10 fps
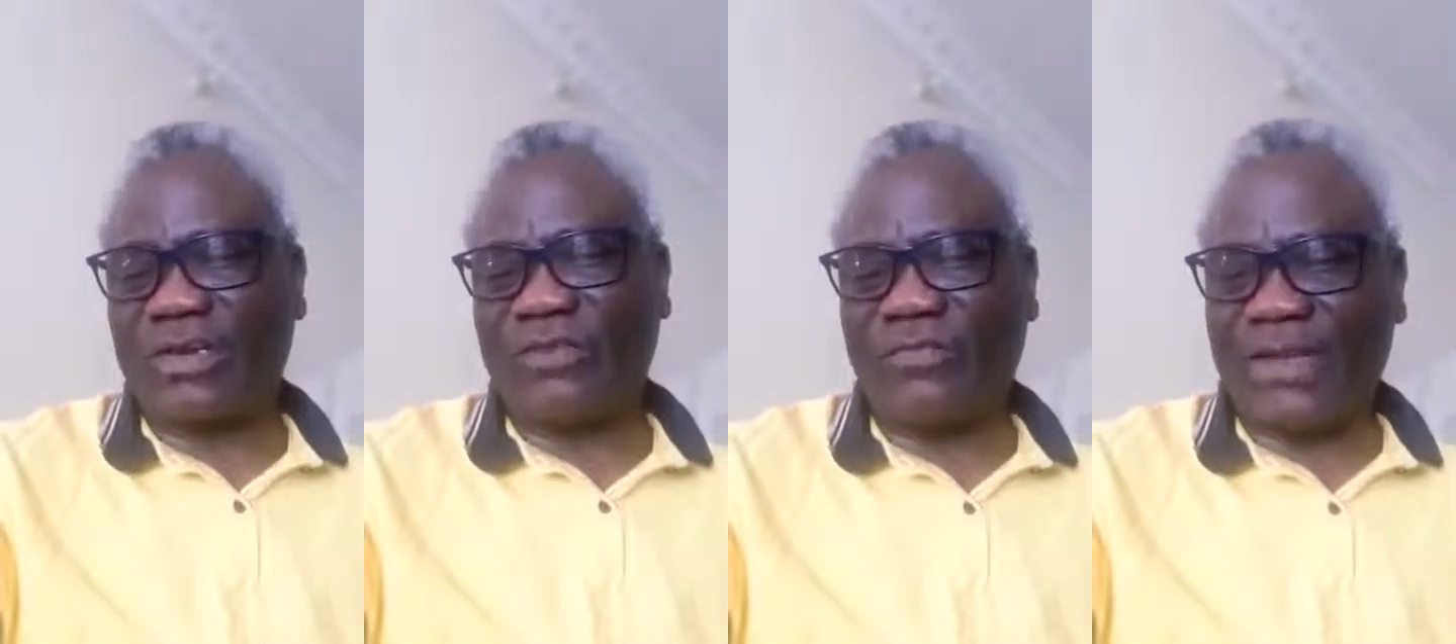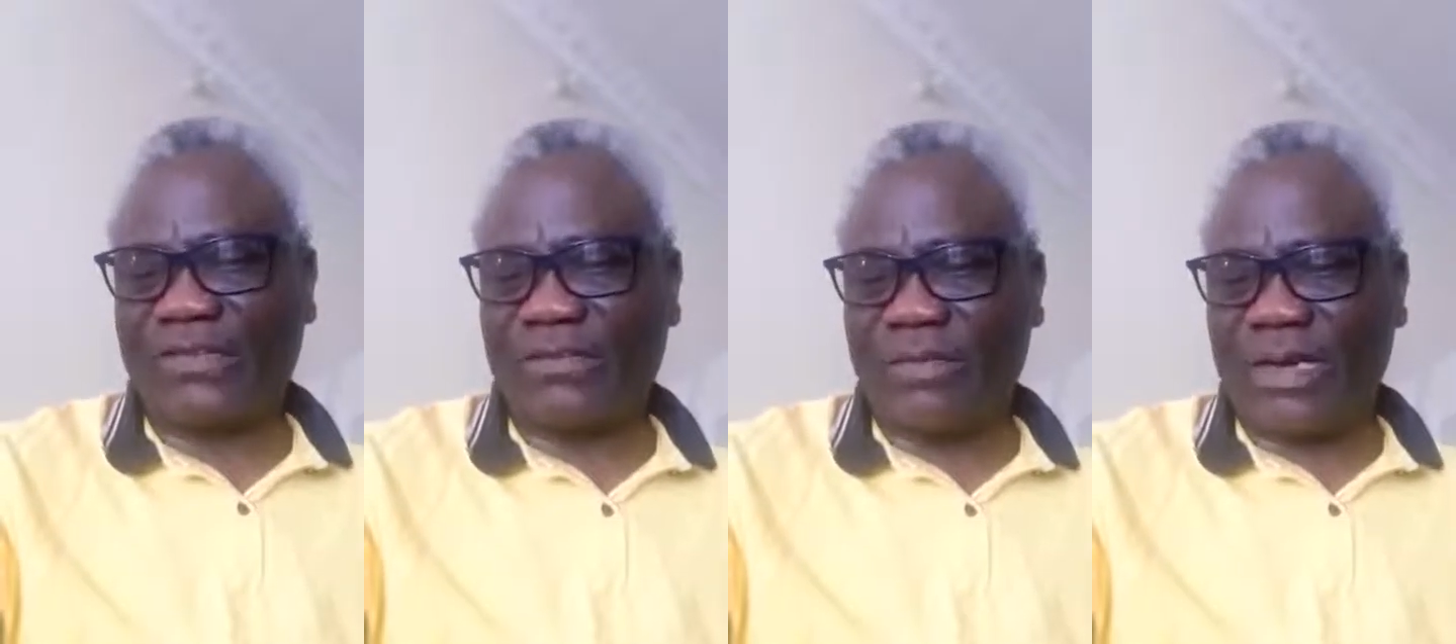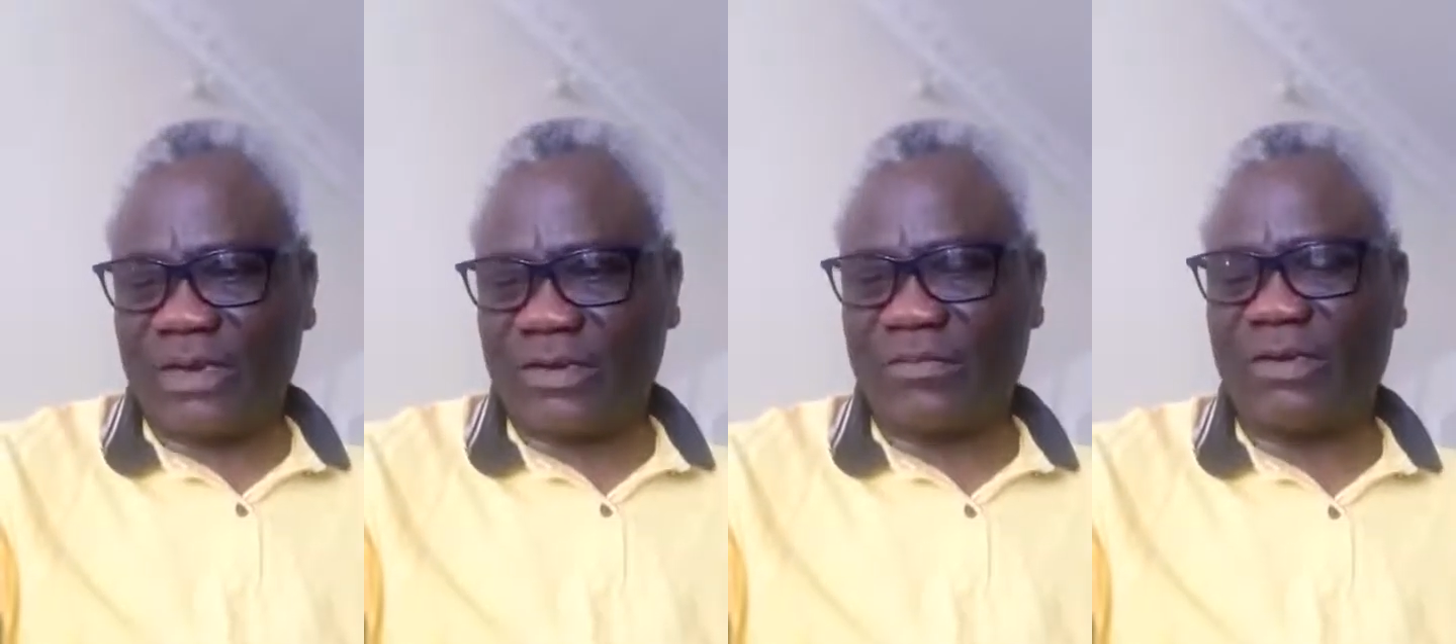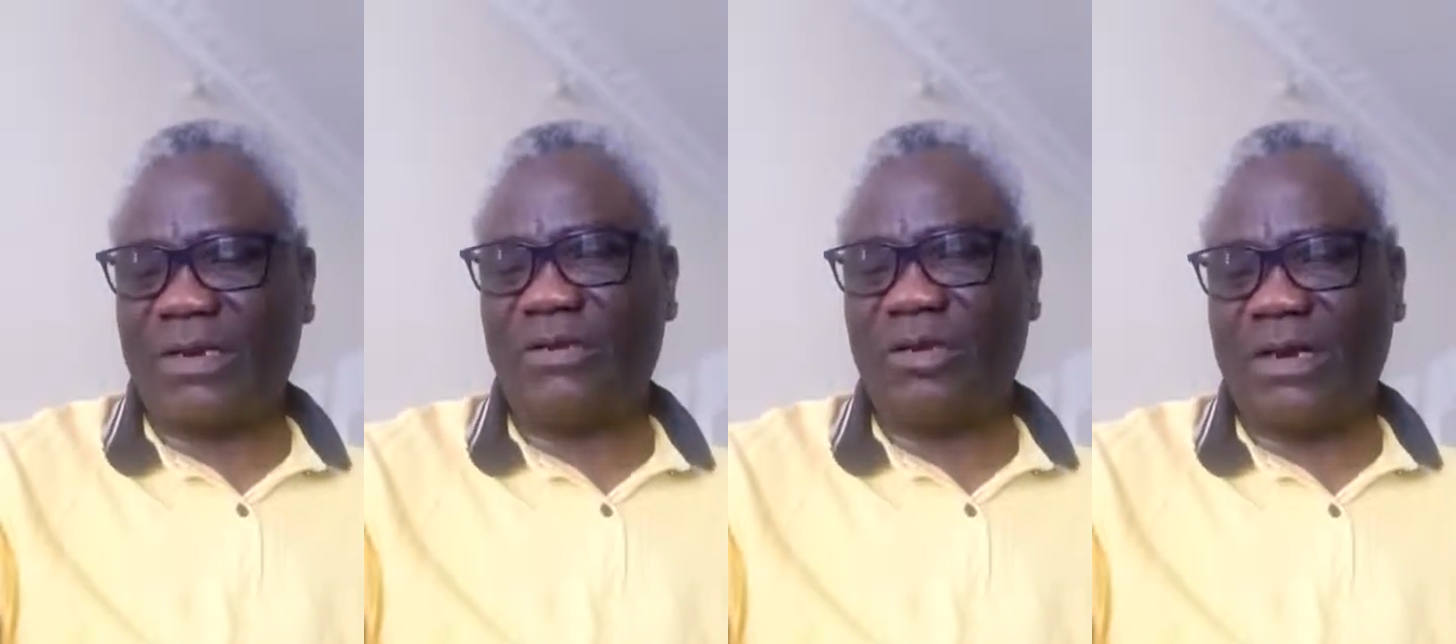on this a little
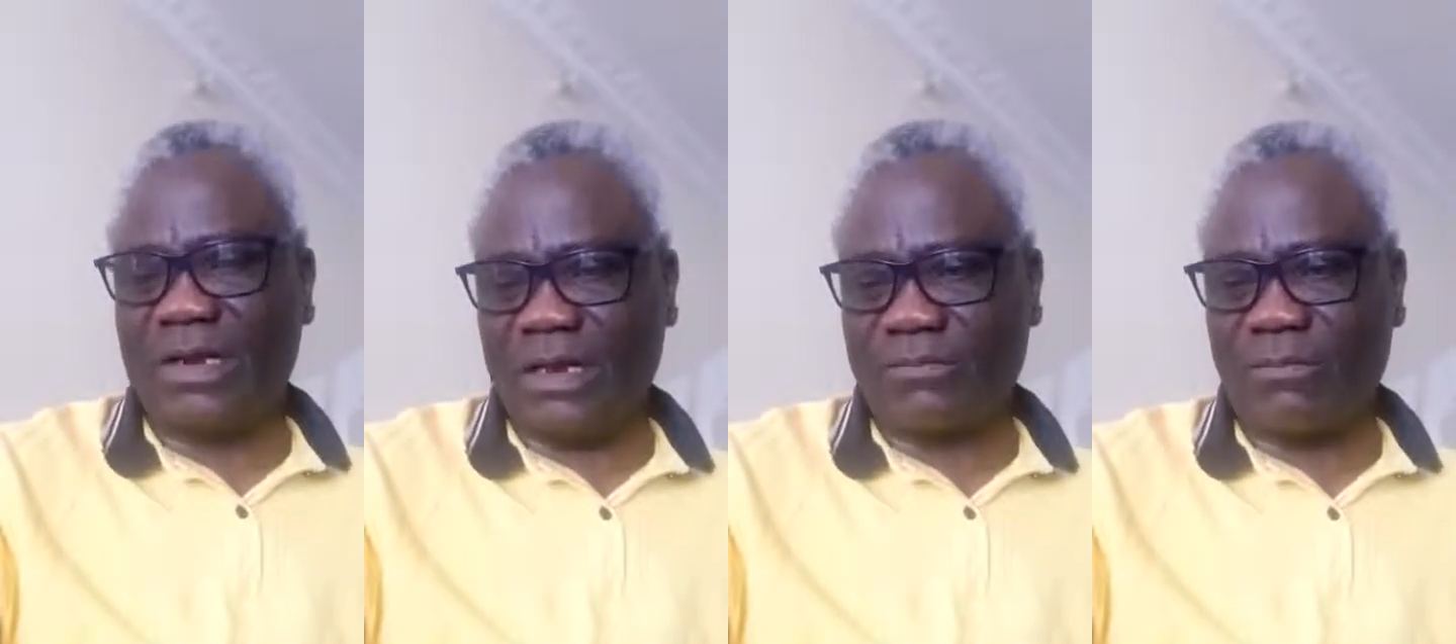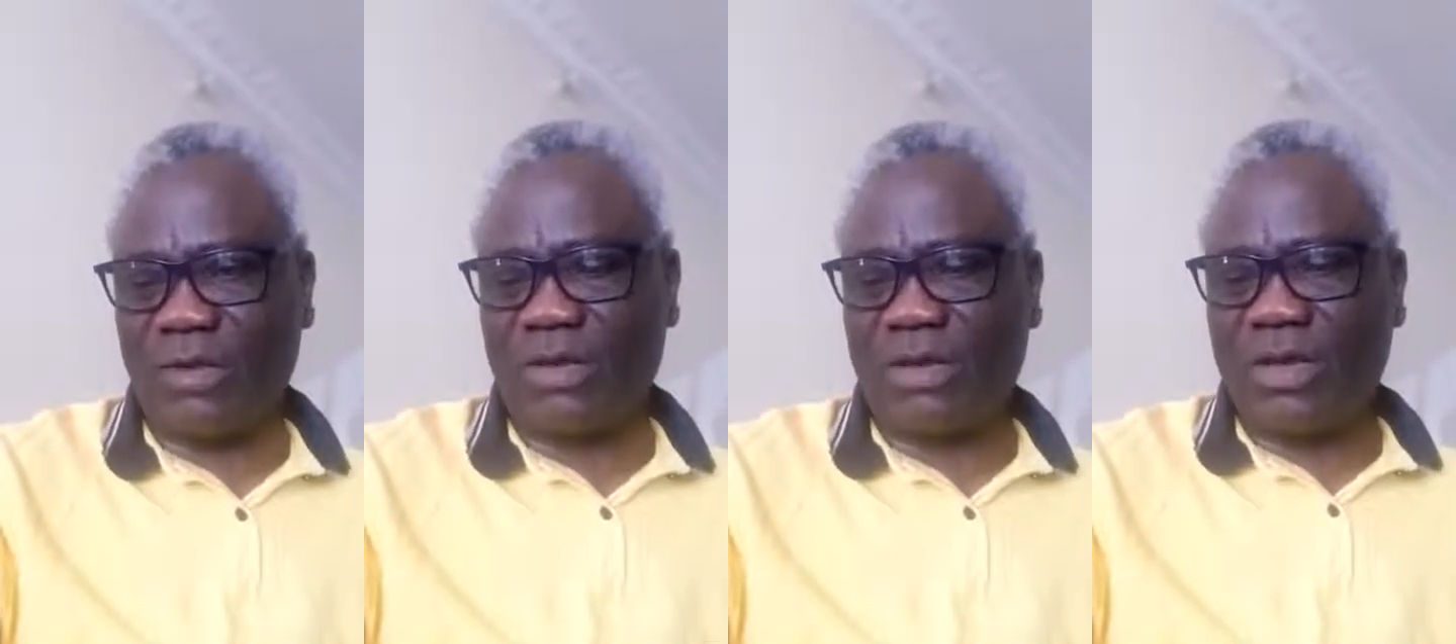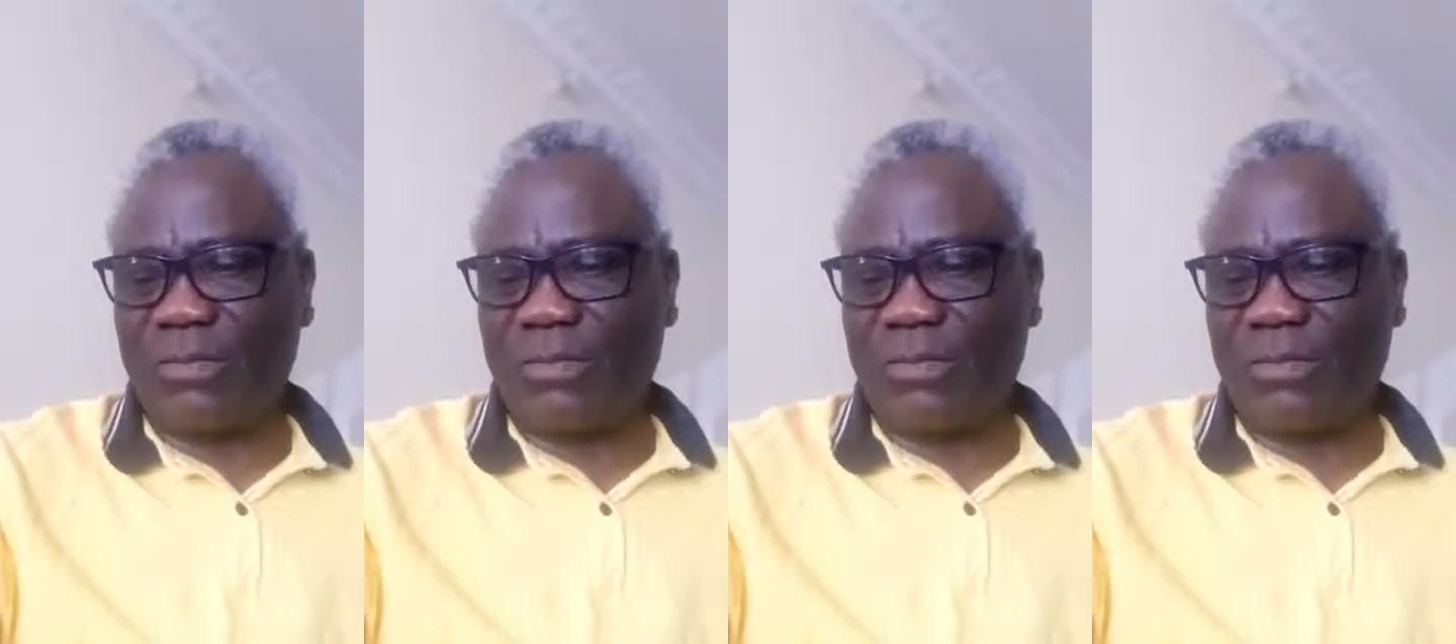bit, a lot more.